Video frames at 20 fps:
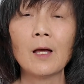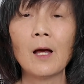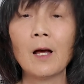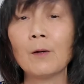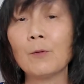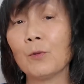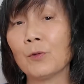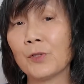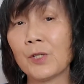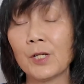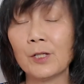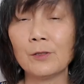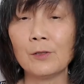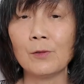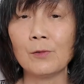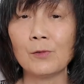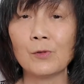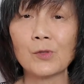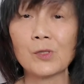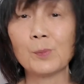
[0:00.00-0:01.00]
I will tell
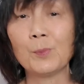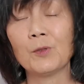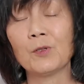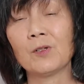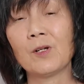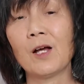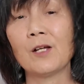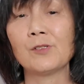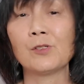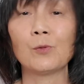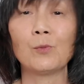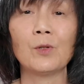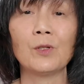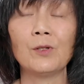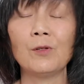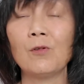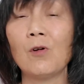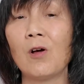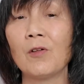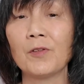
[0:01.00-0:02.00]
you, your spirit guides are
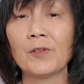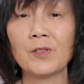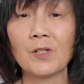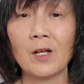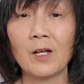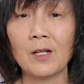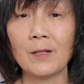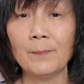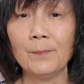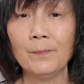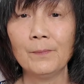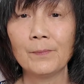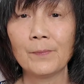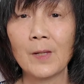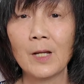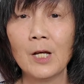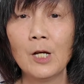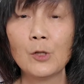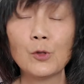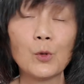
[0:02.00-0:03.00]
with you all the time.
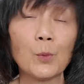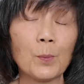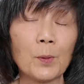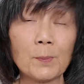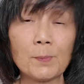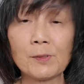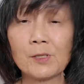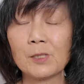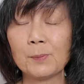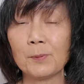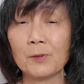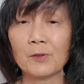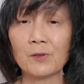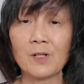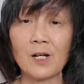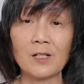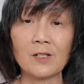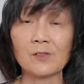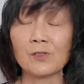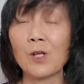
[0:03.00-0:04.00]
Your purpose spirit
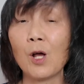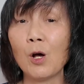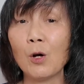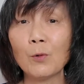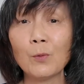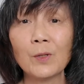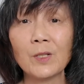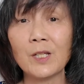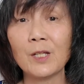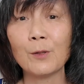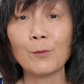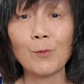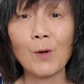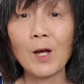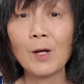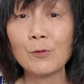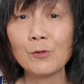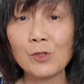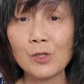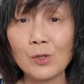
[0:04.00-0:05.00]
guide is already
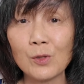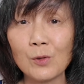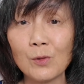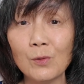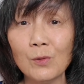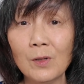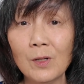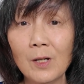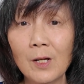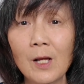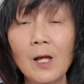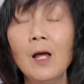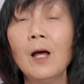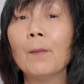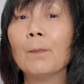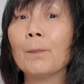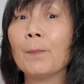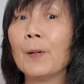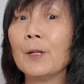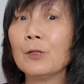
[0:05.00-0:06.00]
around you,
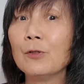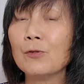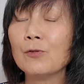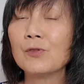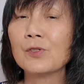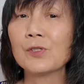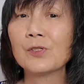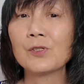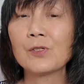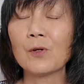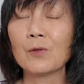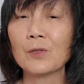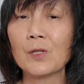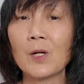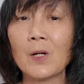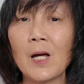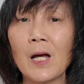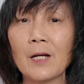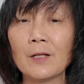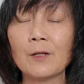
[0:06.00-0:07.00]
but you just don't
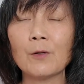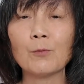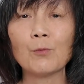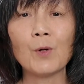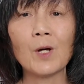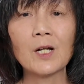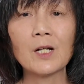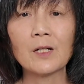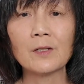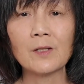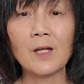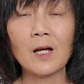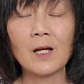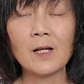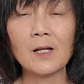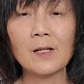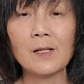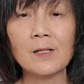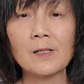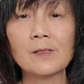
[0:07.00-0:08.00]
know how to
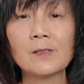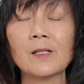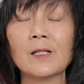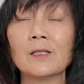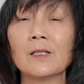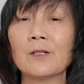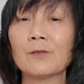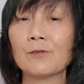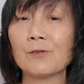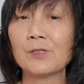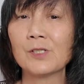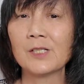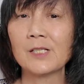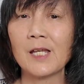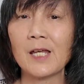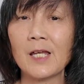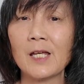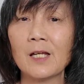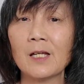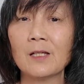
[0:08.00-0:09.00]
recognize and
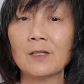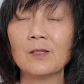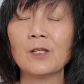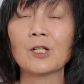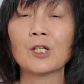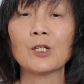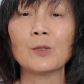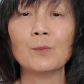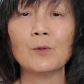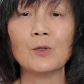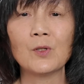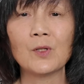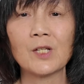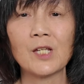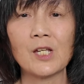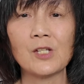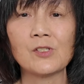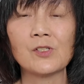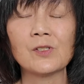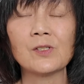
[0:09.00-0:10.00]
understand the
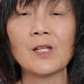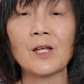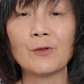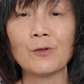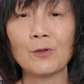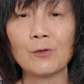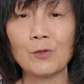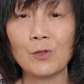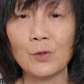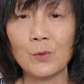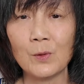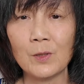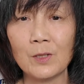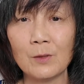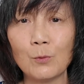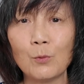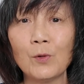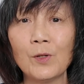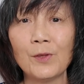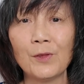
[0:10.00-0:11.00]
communication that they're
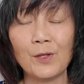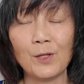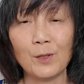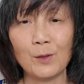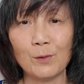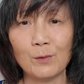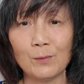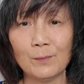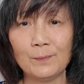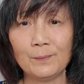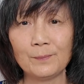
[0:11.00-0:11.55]
doing with you.